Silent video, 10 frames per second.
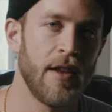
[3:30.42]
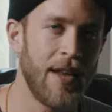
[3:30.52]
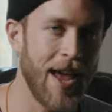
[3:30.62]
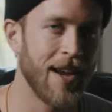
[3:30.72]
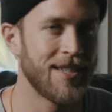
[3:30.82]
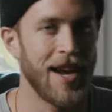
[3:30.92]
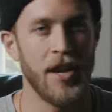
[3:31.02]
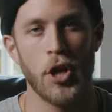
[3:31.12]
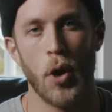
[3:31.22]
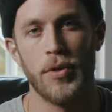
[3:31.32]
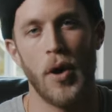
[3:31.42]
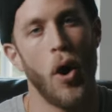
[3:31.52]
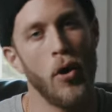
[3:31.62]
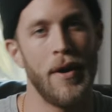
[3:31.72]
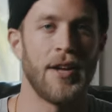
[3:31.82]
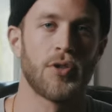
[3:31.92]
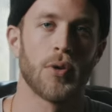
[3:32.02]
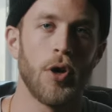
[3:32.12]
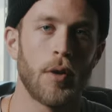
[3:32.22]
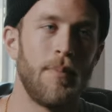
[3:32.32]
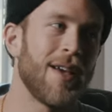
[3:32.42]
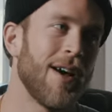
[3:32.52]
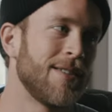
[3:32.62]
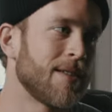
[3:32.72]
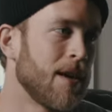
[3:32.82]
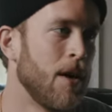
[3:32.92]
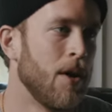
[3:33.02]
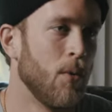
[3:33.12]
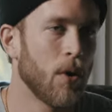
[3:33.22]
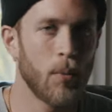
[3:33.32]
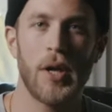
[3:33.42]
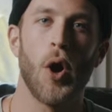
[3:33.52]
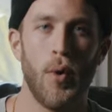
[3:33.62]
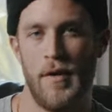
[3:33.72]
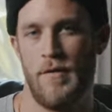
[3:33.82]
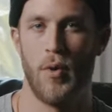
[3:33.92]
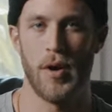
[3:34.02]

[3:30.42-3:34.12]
the day, I decided to go with all natural look because what are we going for